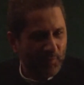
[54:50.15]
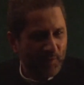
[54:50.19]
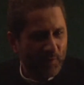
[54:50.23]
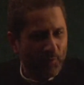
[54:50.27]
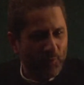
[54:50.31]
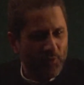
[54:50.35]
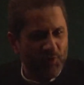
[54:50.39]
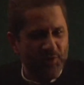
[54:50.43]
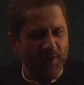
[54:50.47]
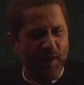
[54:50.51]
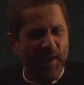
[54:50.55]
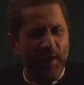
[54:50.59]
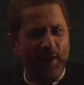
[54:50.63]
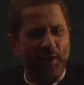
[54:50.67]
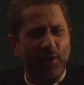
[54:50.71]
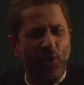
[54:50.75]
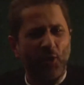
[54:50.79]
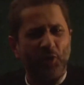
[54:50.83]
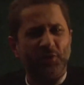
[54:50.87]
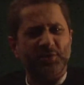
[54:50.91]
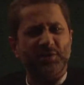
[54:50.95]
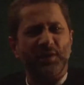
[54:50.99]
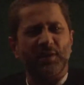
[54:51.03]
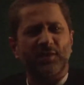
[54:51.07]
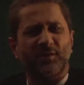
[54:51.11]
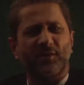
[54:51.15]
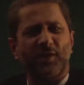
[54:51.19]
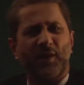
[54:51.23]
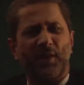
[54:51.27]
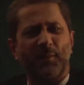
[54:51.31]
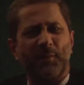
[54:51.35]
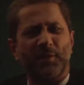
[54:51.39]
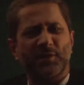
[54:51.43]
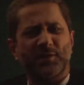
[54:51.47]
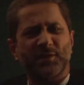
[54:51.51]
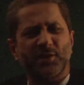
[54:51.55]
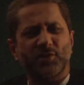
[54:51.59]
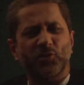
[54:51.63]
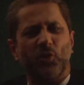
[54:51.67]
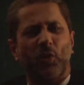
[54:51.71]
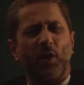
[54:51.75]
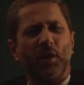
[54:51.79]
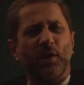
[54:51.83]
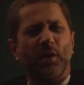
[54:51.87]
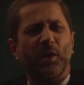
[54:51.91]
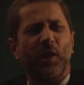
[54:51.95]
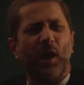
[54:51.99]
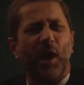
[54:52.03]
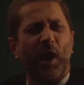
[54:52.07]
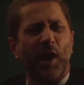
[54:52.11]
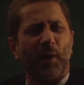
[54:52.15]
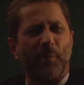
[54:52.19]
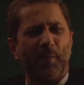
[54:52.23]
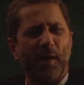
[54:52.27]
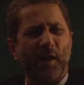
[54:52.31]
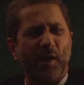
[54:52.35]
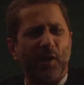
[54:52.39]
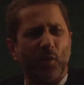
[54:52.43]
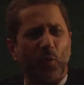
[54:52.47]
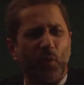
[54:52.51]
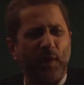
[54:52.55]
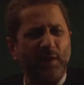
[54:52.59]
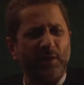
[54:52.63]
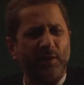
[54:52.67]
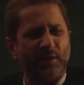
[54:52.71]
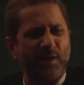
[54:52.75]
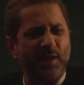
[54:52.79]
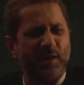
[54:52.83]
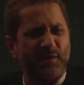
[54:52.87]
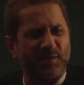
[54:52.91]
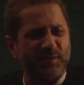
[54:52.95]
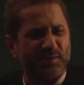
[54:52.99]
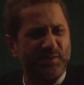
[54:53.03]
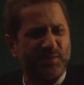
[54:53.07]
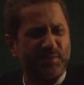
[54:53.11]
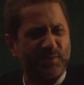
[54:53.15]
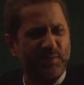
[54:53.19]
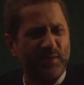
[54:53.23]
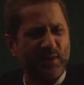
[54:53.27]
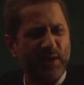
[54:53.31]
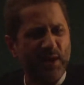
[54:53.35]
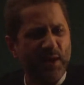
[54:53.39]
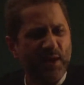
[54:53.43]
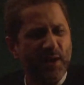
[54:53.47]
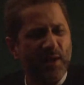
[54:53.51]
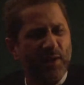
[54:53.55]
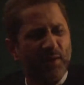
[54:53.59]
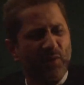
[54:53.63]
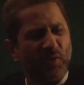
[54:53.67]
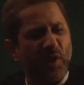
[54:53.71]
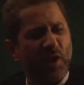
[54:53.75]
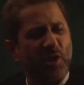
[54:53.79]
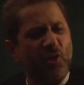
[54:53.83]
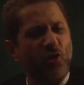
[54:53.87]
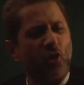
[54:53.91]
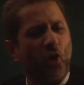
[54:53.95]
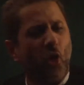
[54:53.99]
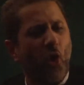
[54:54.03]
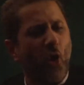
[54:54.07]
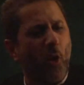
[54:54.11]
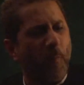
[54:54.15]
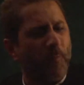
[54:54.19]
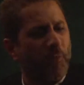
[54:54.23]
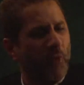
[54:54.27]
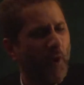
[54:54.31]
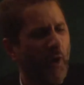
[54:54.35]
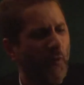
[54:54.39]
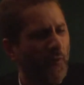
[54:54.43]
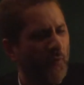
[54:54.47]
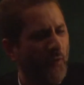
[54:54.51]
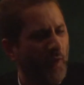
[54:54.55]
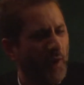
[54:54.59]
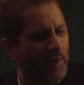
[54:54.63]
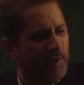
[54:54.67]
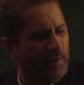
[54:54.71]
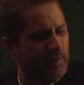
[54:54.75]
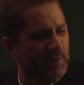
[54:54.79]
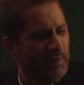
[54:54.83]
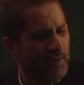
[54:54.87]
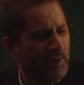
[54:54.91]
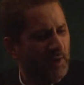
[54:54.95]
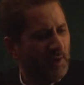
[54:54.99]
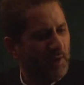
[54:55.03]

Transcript: Hussein looks at them and says, Oh Allah, bear witness that no prophet,